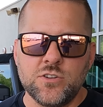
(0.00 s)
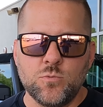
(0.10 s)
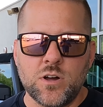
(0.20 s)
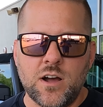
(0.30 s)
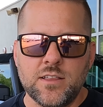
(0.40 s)

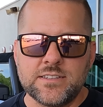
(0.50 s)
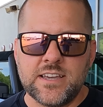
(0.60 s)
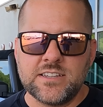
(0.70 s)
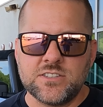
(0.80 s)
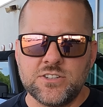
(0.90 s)
you what all it
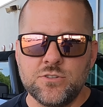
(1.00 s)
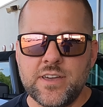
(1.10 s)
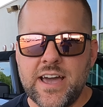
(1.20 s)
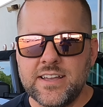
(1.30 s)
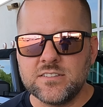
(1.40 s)
takes to do
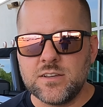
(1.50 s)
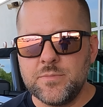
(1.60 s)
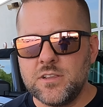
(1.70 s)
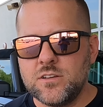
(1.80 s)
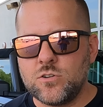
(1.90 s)
that and
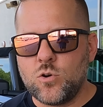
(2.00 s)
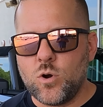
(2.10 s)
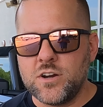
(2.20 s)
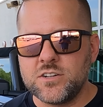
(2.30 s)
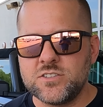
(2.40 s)
some of the little
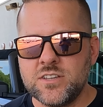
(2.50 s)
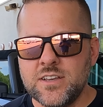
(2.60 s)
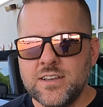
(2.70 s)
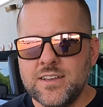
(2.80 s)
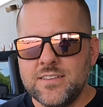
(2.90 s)
quirks
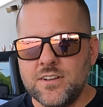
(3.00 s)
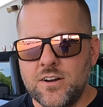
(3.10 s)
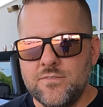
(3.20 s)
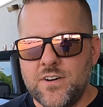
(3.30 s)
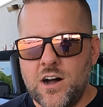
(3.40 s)
that
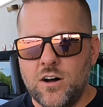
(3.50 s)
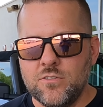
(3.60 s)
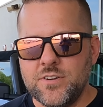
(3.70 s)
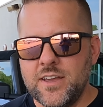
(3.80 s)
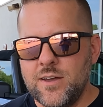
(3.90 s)
are
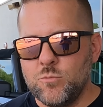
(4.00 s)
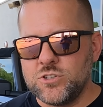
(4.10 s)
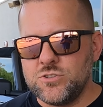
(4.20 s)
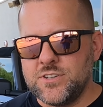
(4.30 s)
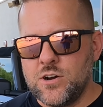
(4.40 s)
involved and
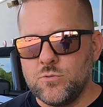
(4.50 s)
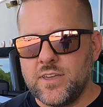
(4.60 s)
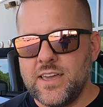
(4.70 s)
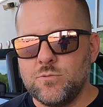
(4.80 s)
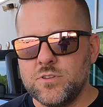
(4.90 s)
what you don't
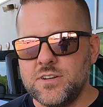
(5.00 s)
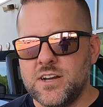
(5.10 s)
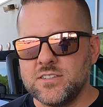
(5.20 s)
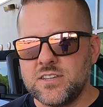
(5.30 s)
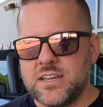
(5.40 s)
get with a
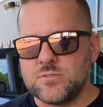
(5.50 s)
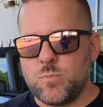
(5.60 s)
non-Sas